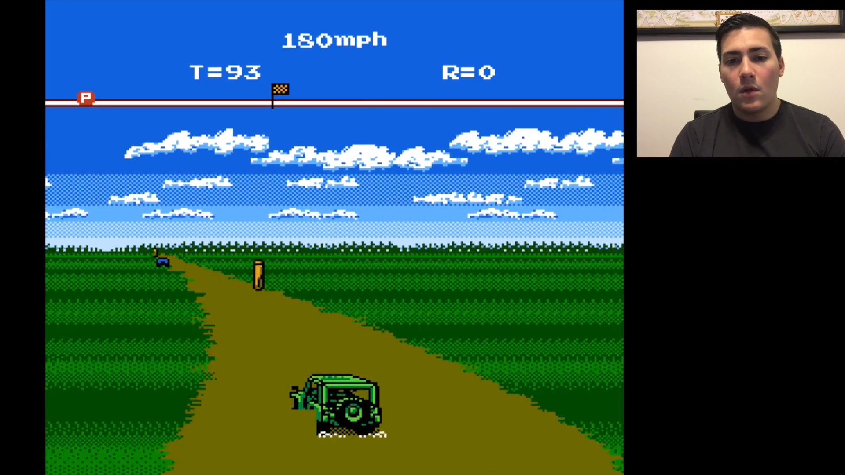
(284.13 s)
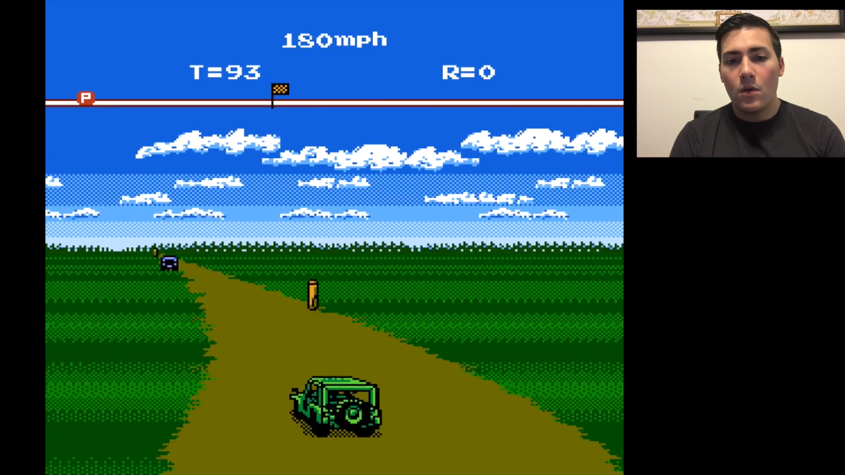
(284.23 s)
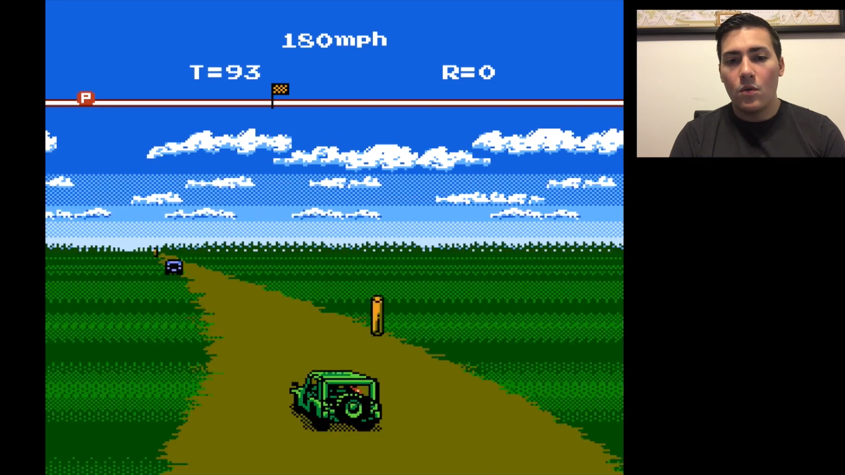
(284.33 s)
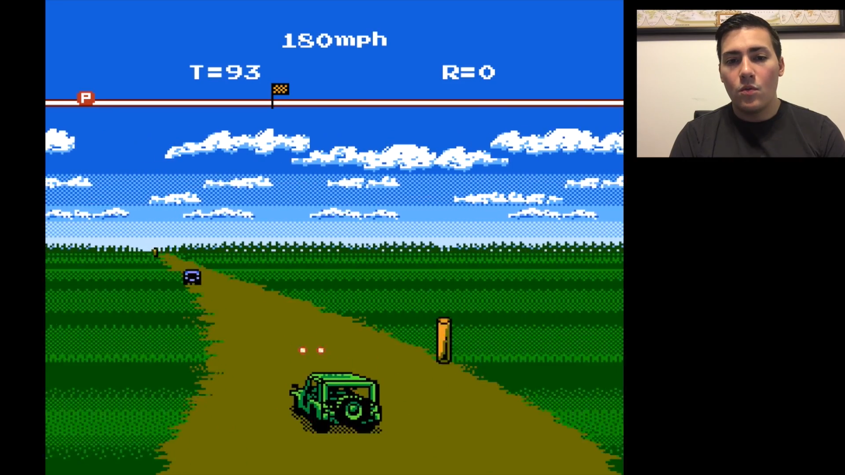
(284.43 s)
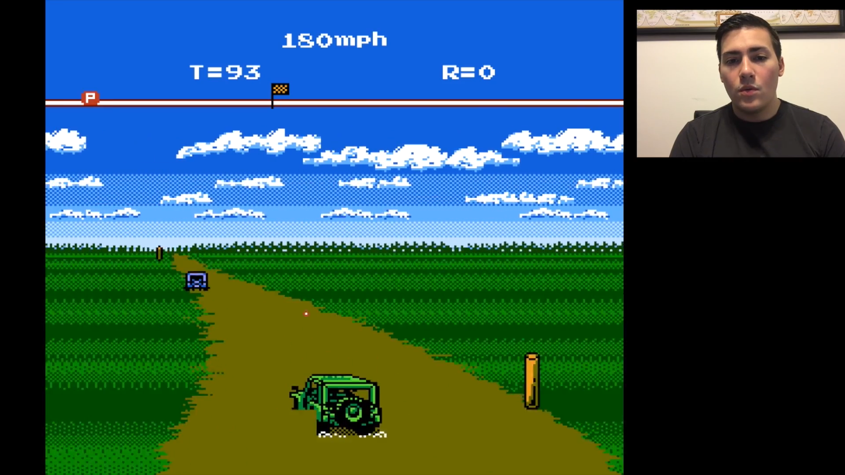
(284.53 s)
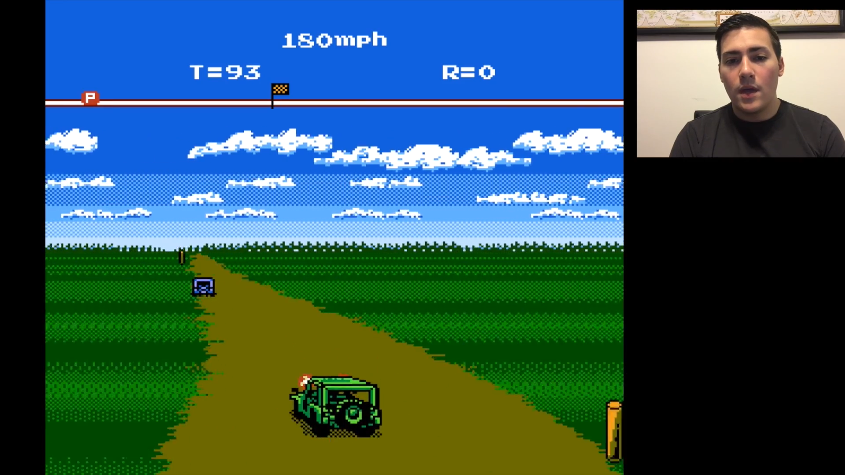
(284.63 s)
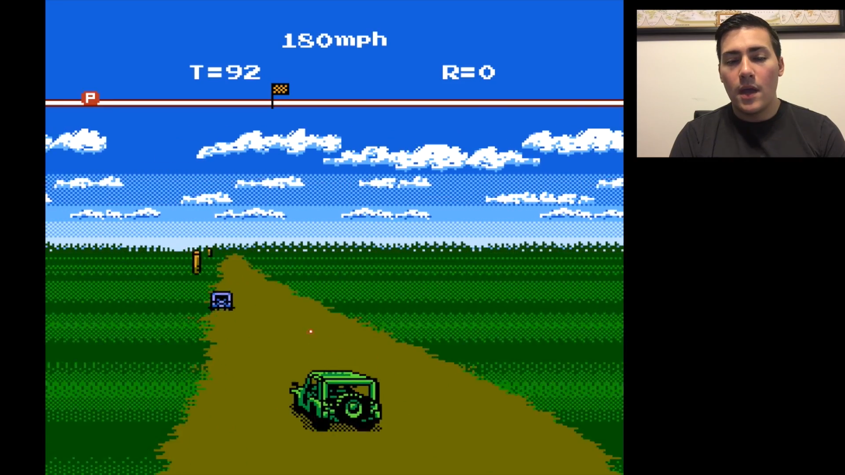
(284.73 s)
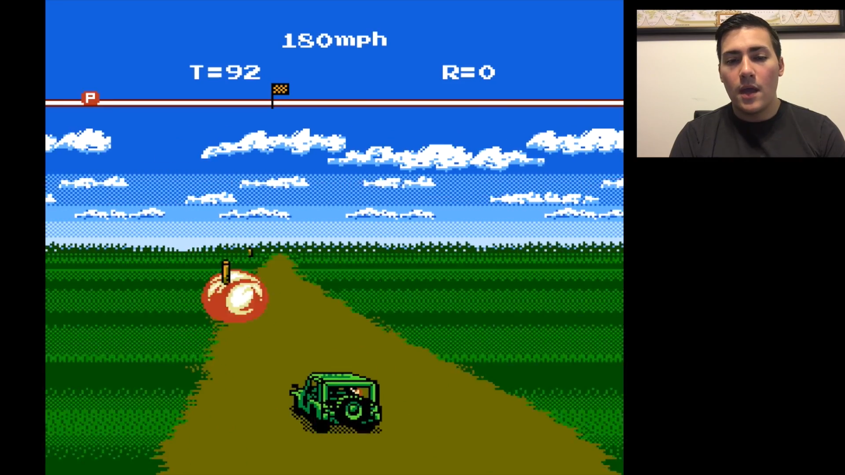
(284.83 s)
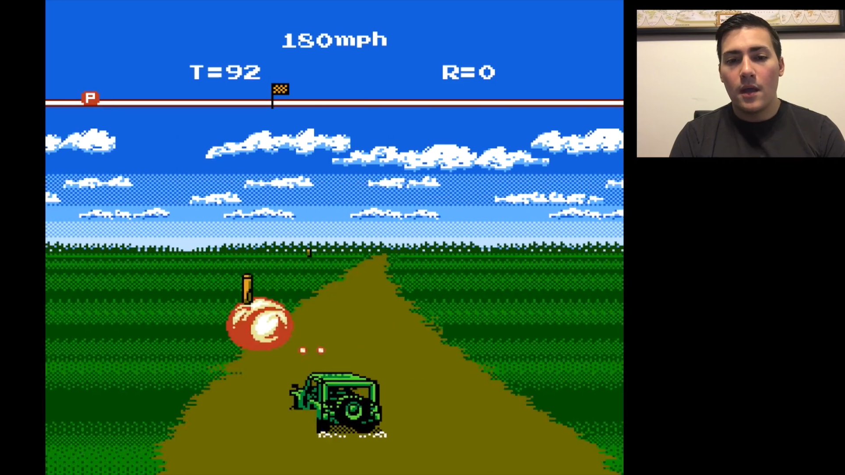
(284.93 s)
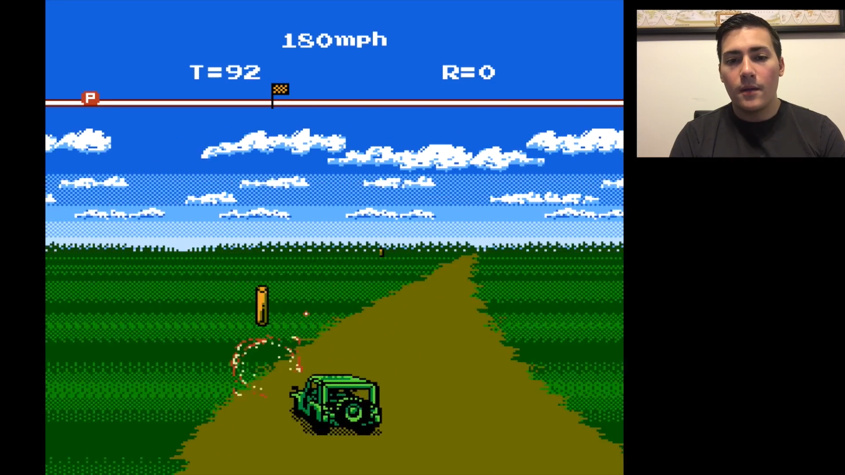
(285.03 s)
Oh
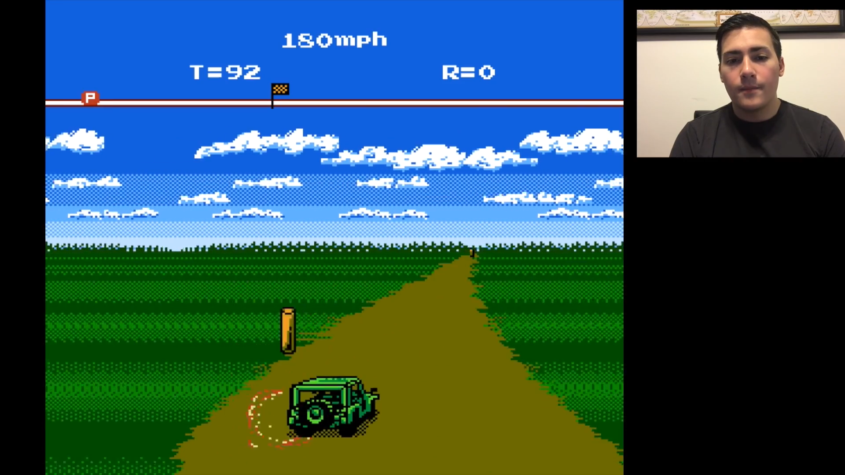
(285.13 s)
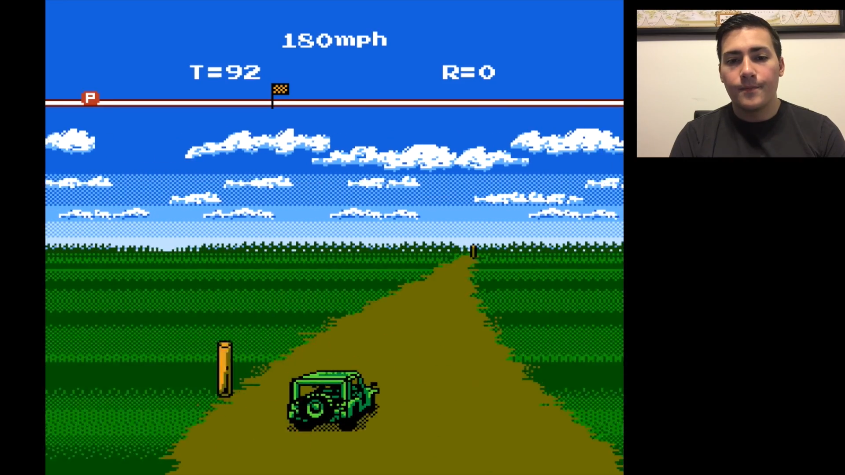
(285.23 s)
yeah.